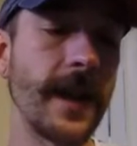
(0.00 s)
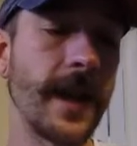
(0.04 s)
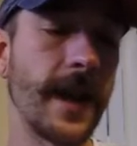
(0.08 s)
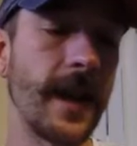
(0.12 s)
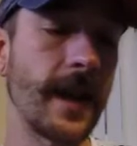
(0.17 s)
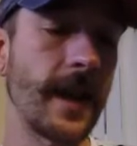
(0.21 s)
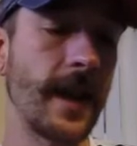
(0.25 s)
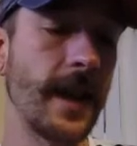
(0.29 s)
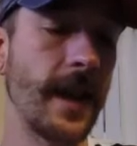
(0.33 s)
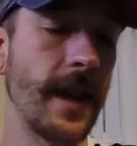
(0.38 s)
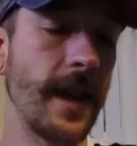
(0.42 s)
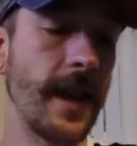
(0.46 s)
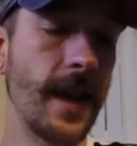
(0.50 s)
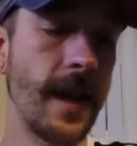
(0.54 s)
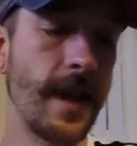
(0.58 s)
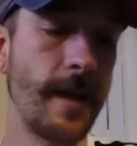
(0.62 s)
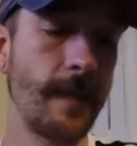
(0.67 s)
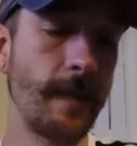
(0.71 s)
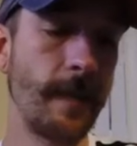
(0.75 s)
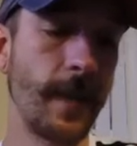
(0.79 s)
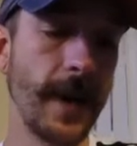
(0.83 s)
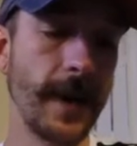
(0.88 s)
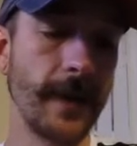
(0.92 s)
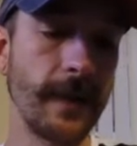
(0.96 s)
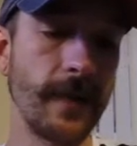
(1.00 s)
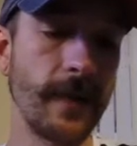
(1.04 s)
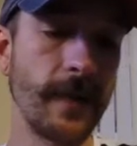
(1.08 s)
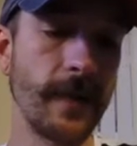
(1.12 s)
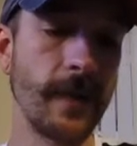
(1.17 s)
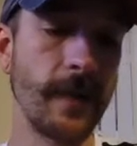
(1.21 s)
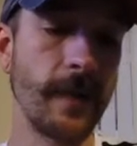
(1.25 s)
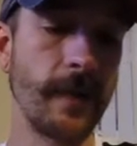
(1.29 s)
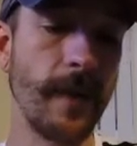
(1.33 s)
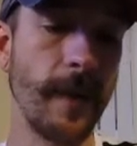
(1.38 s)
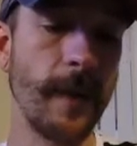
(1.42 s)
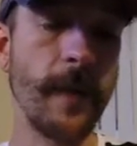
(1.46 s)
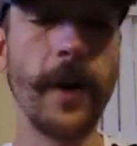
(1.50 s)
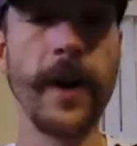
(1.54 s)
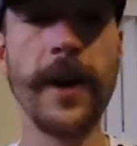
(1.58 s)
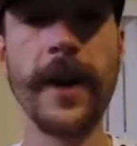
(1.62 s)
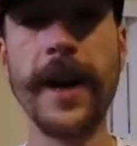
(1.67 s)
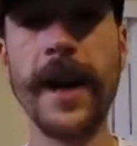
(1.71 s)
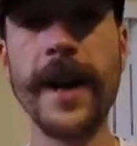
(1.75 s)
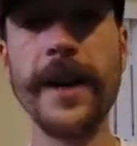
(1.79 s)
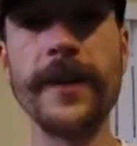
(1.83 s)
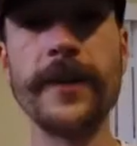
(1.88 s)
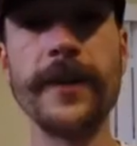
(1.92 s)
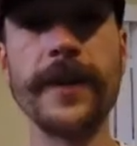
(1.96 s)
thing. But my
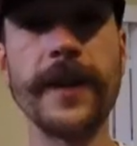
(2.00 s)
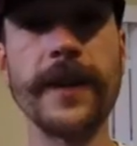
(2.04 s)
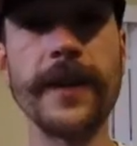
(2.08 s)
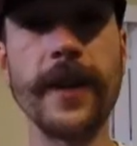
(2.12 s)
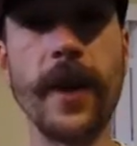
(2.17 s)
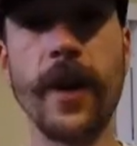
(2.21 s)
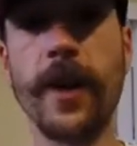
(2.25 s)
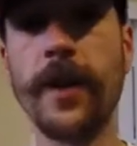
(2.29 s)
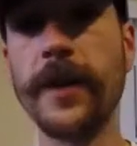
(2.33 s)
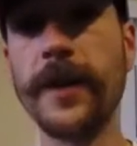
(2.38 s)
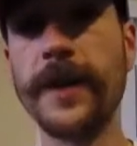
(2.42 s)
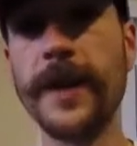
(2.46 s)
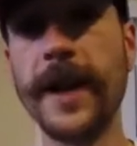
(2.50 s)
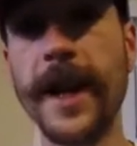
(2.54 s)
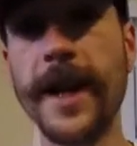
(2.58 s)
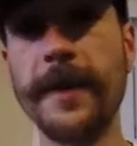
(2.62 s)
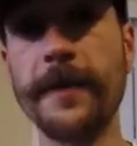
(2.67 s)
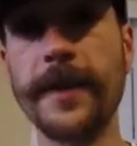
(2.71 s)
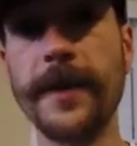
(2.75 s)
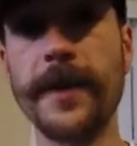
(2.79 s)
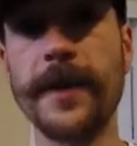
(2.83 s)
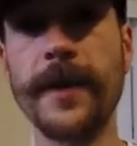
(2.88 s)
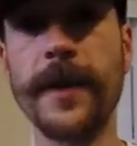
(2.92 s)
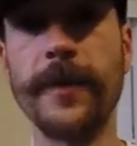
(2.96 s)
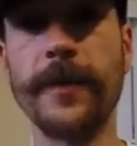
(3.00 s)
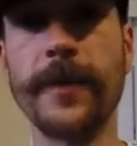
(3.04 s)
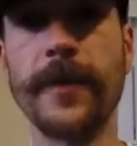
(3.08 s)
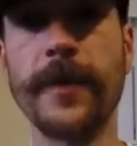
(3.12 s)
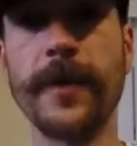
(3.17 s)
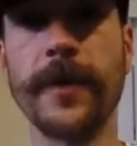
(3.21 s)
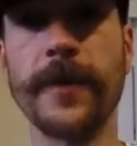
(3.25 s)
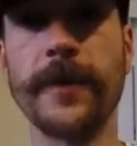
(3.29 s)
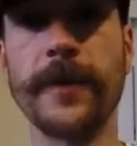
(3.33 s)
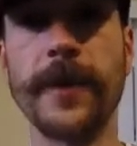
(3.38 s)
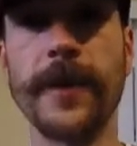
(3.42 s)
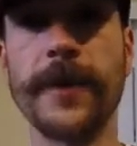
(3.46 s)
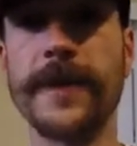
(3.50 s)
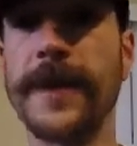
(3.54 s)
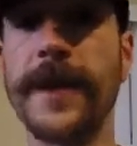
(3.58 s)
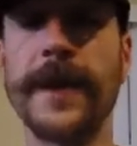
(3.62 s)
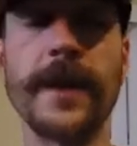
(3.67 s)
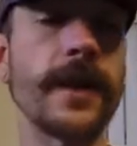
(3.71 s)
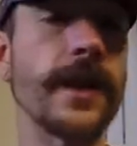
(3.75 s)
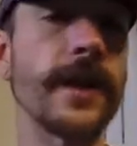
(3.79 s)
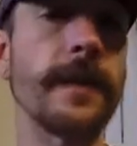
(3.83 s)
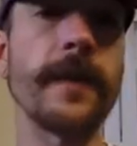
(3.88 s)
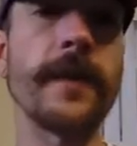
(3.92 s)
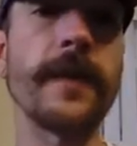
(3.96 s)
partner and I use this all the time to determine who goes first
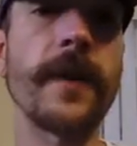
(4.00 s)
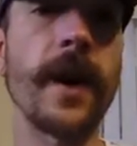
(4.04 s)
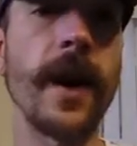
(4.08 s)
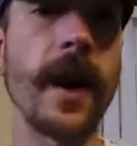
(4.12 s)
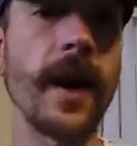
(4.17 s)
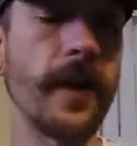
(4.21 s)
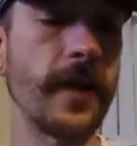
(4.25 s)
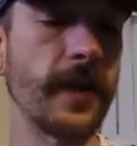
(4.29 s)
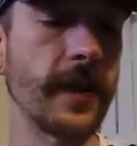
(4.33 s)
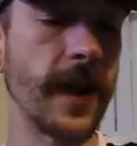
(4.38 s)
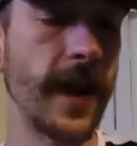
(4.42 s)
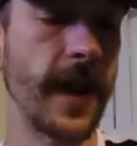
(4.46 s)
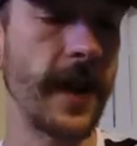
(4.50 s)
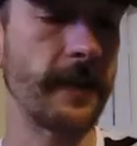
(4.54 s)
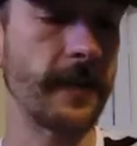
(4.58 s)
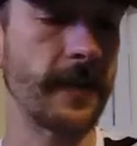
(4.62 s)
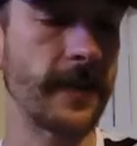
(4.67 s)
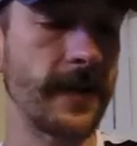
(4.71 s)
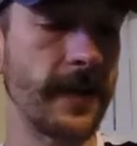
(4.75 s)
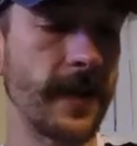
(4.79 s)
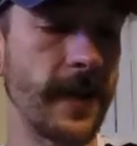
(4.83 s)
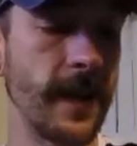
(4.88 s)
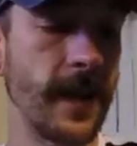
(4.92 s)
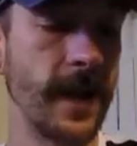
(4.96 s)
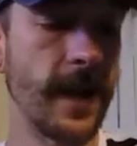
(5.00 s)
at some of our other games.